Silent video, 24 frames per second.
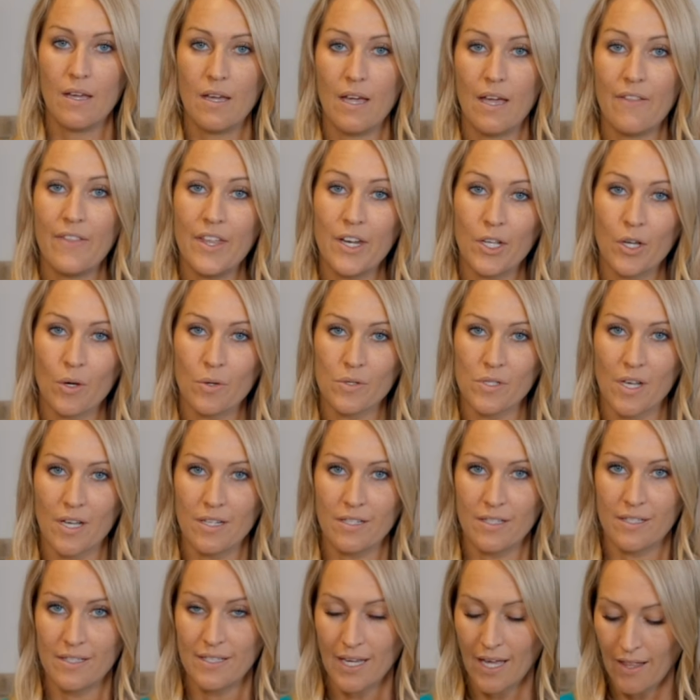And then it goes
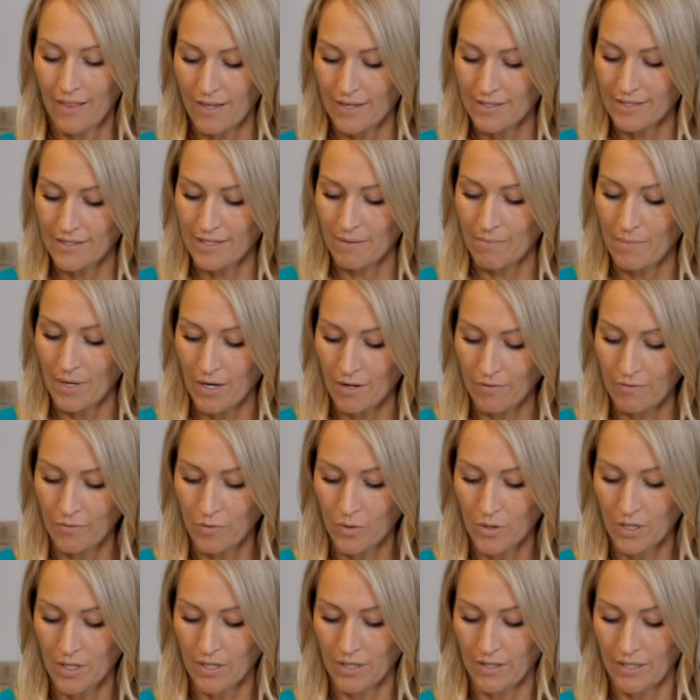on to tell us that
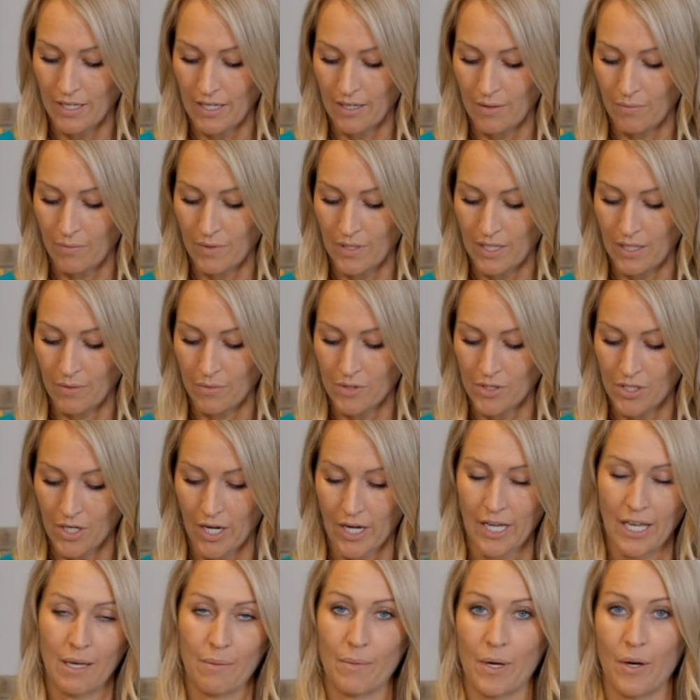metaphorically what he was
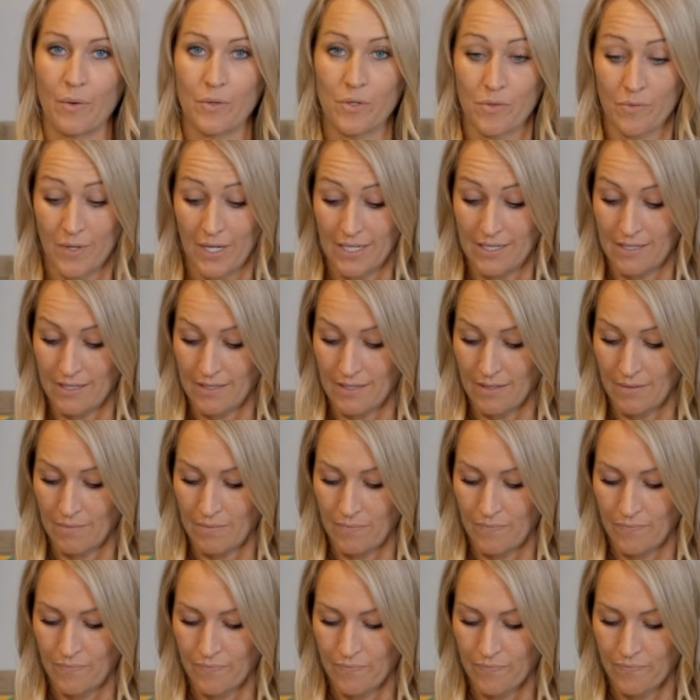talking about was
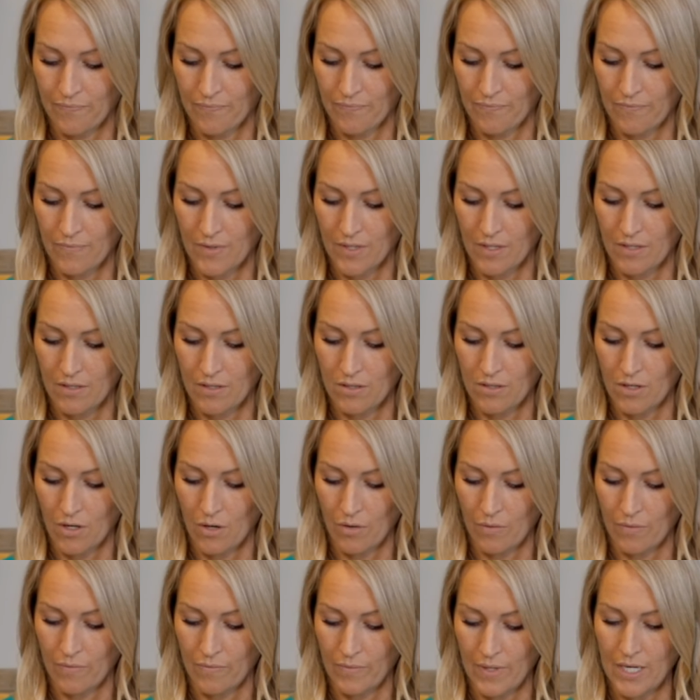racism.
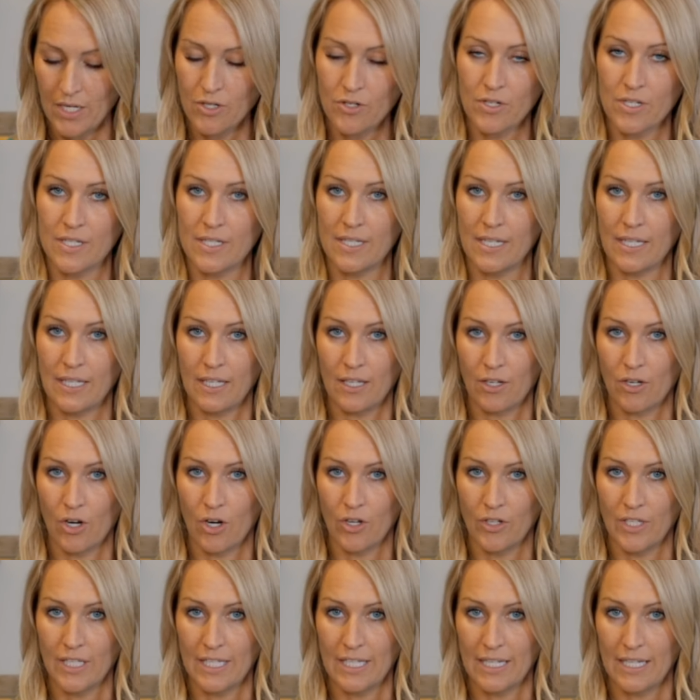So interesting, he
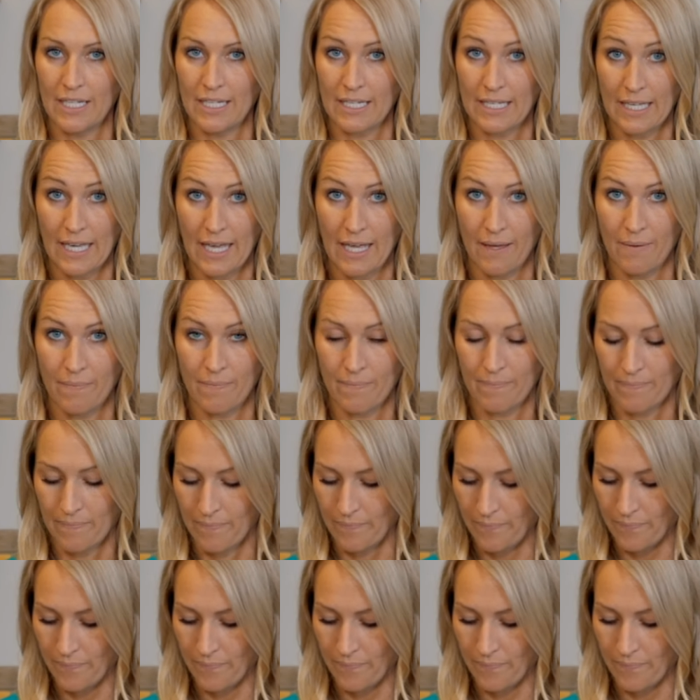called it a game.